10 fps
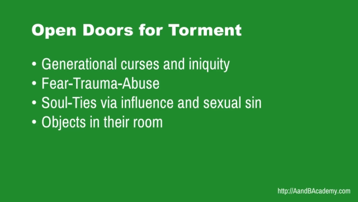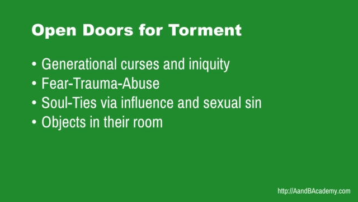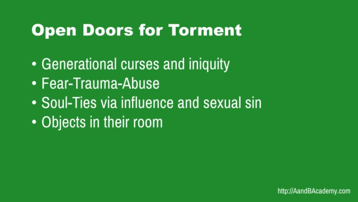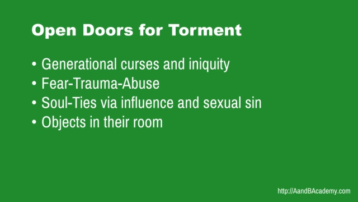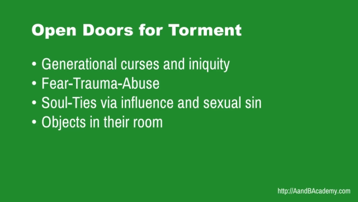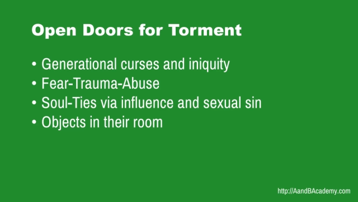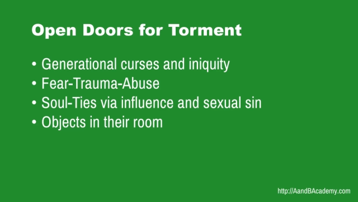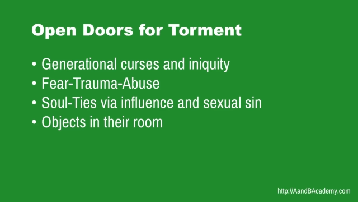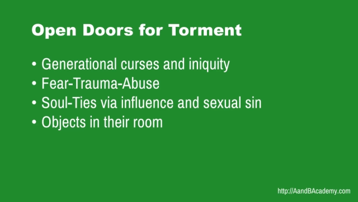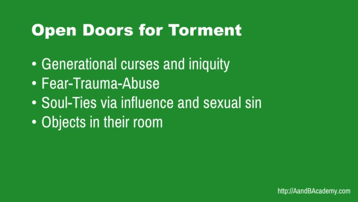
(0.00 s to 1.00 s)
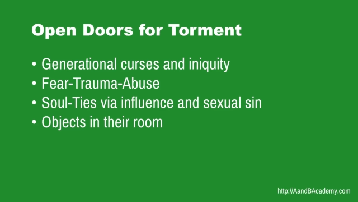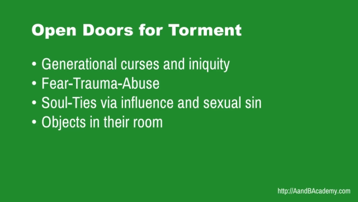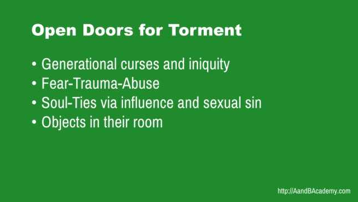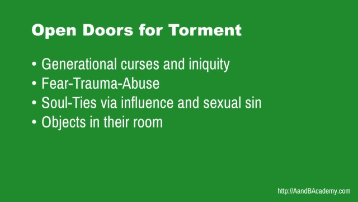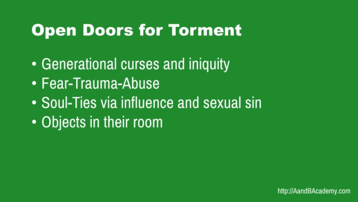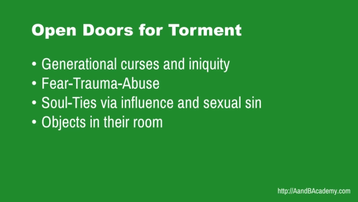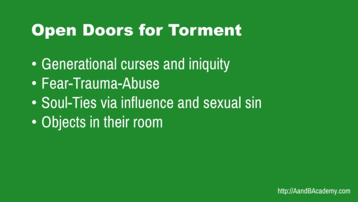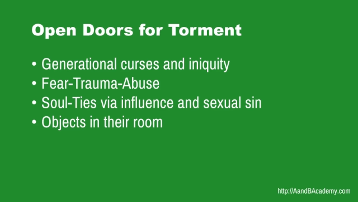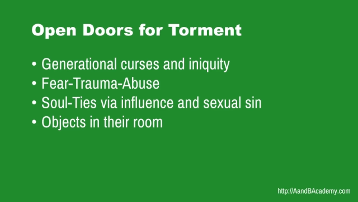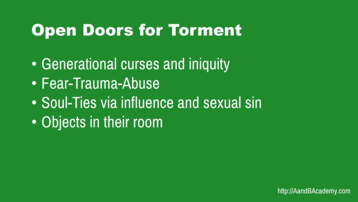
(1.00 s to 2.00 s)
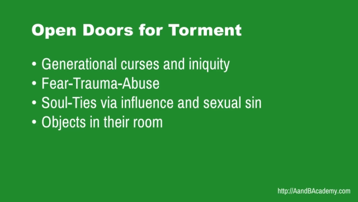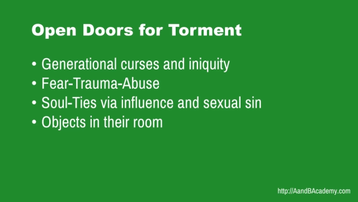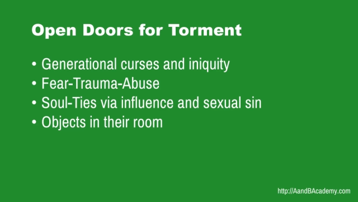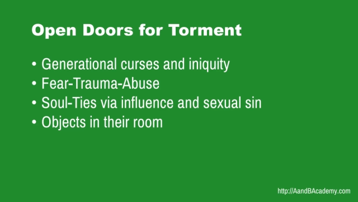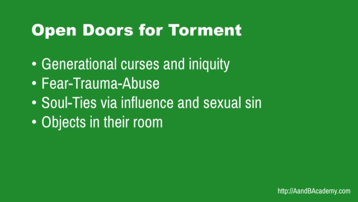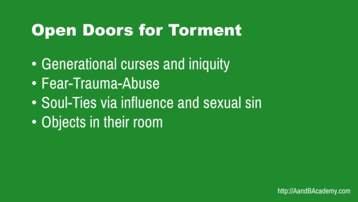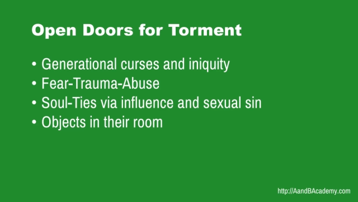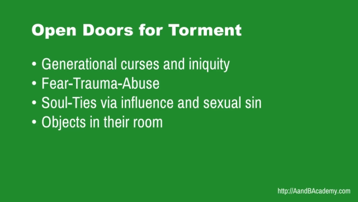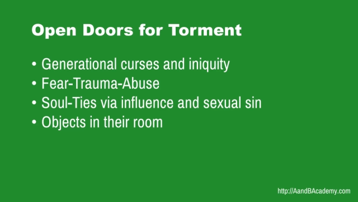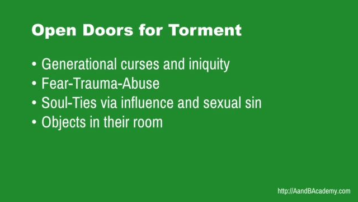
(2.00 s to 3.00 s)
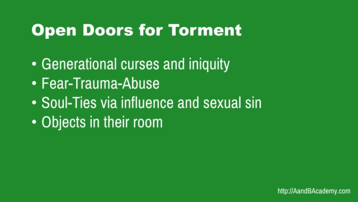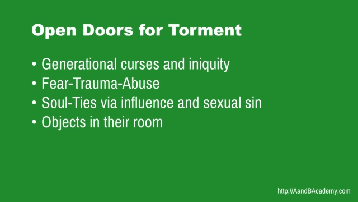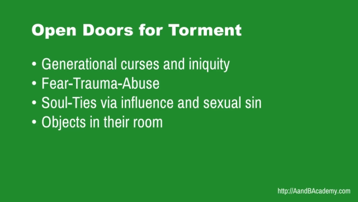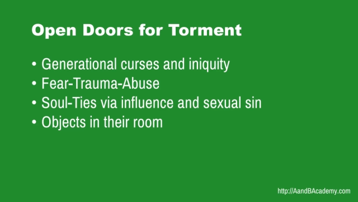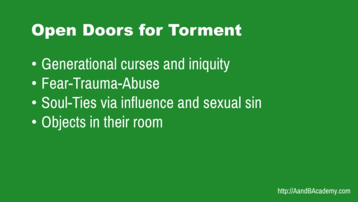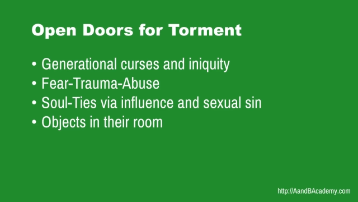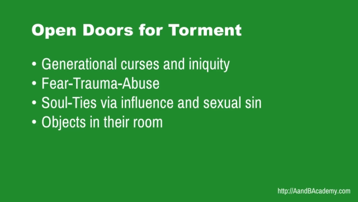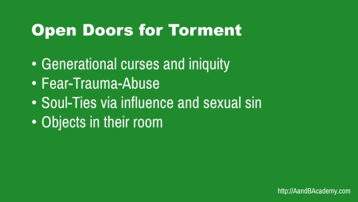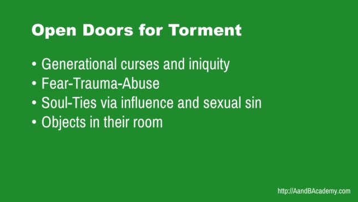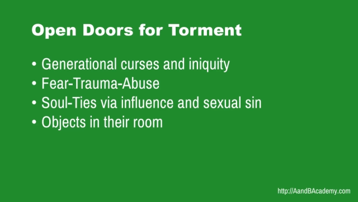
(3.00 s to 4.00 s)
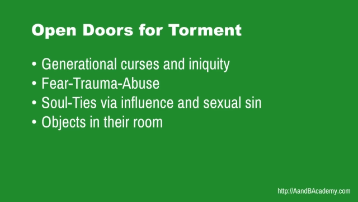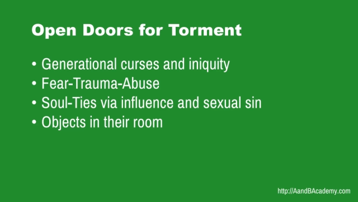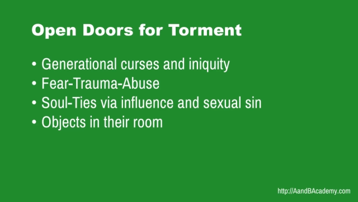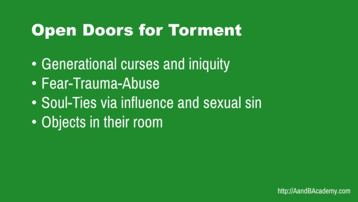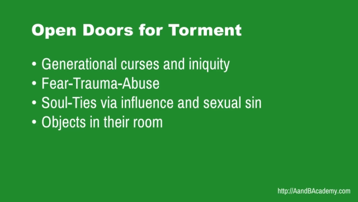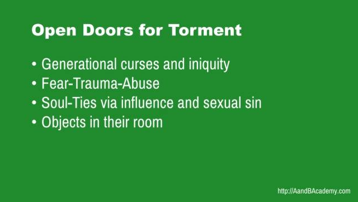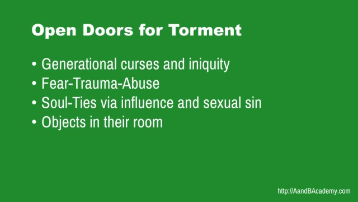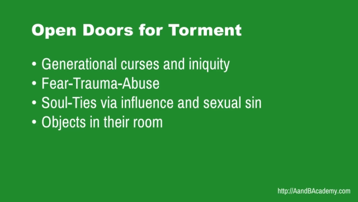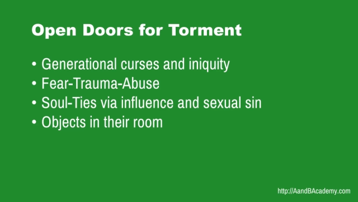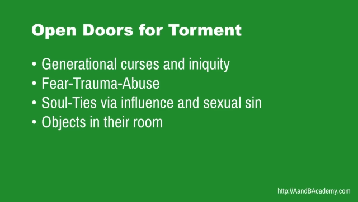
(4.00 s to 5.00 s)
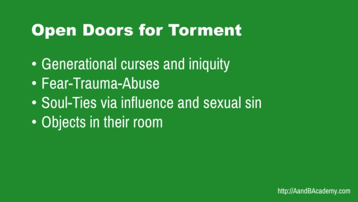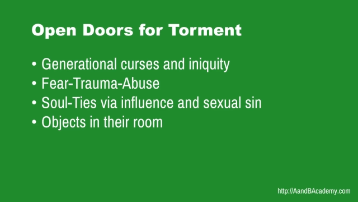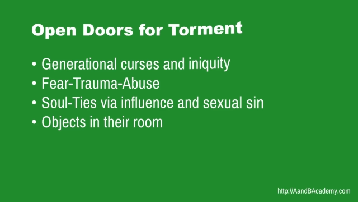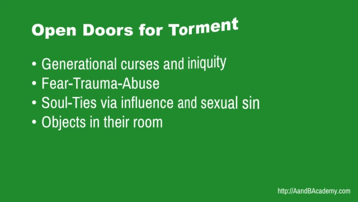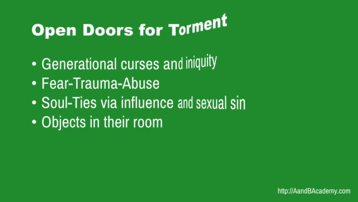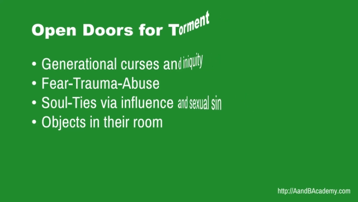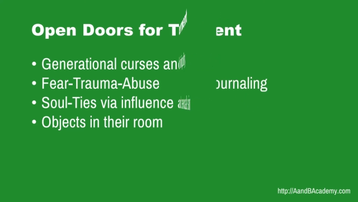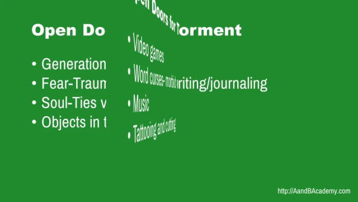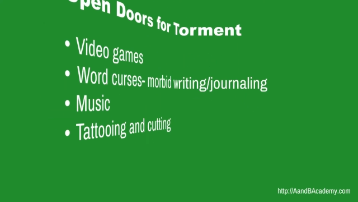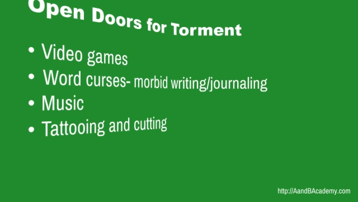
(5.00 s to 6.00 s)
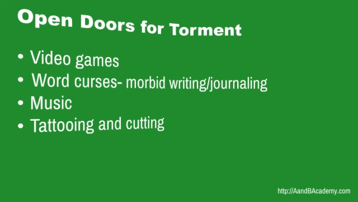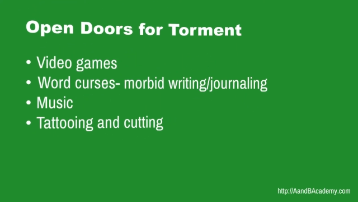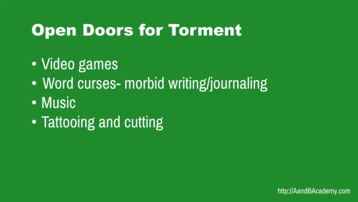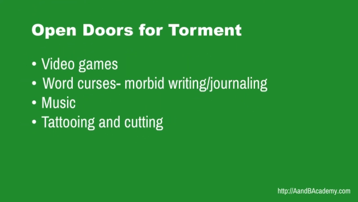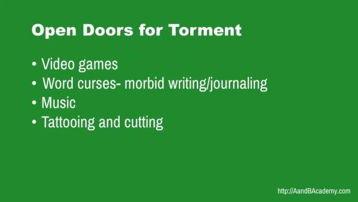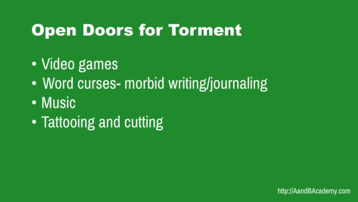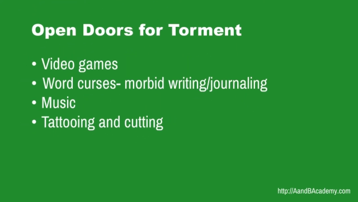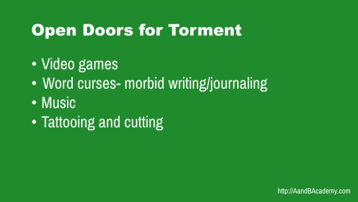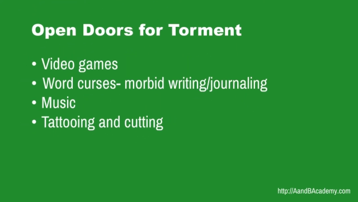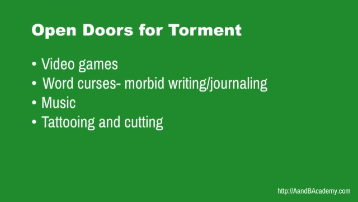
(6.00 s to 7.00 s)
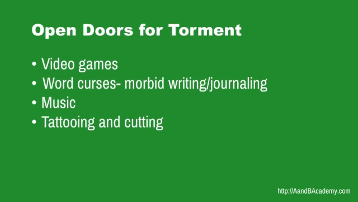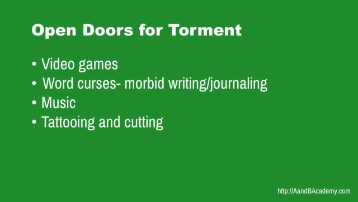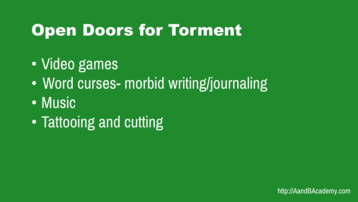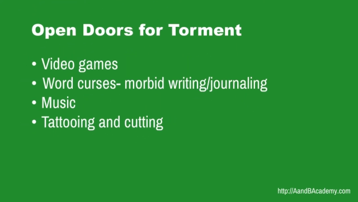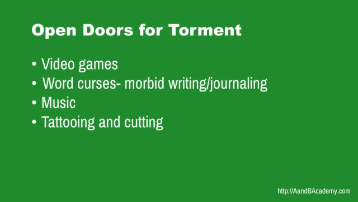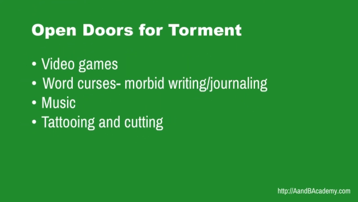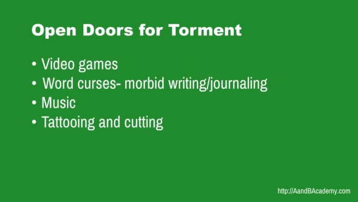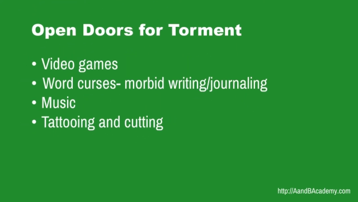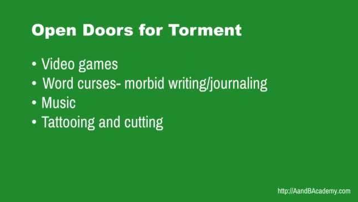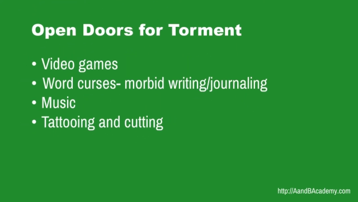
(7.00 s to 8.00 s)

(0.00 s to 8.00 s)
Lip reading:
Nobody's mouth can be seen.